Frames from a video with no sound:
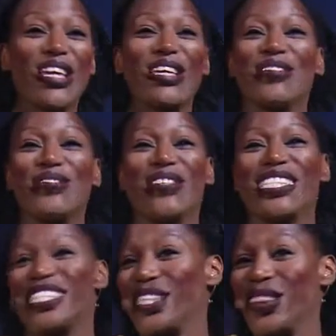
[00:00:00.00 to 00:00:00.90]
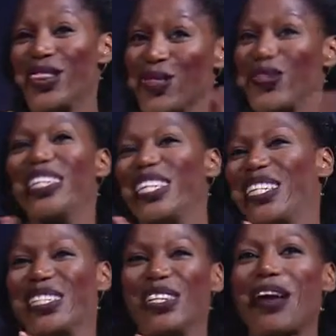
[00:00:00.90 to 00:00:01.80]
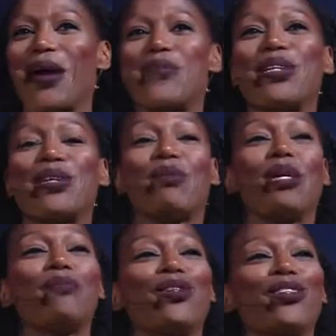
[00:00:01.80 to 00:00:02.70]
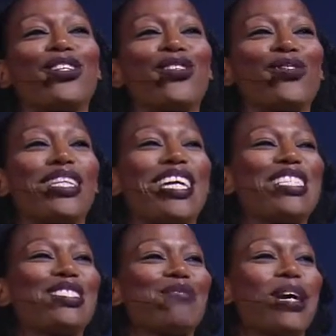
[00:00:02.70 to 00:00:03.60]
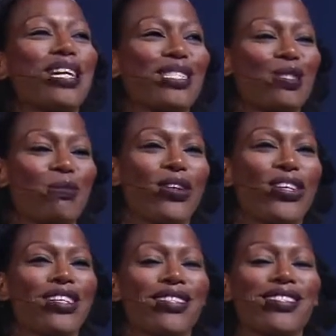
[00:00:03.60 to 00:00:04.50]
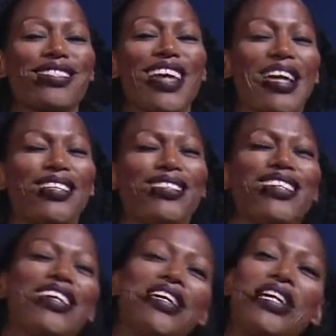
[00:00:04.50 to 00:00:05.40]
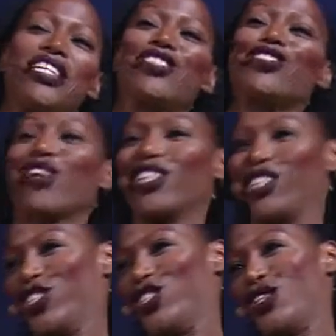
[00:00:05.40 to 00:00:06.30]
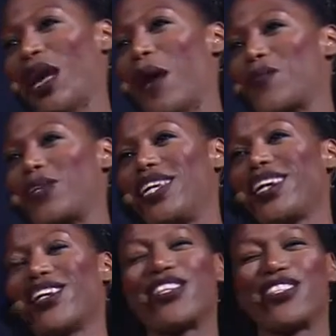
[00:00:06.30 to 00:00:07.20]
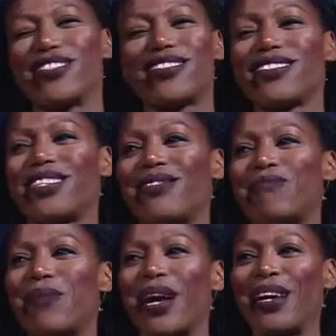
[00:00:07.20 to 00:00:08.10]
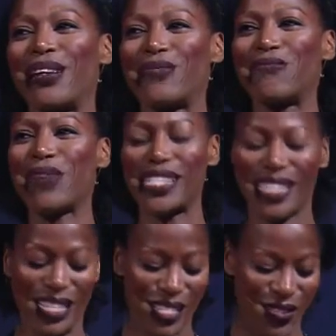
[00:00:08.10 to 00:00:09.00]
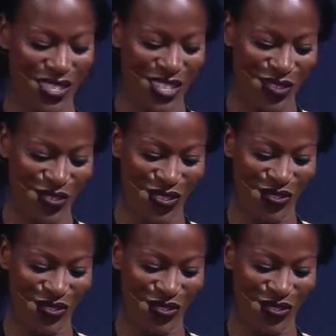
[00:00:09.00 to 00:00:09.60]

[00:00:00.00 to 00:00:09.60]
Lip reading: It was thrilling how many people could relate to my experience, and instructional how many others didn't buy my sense of self.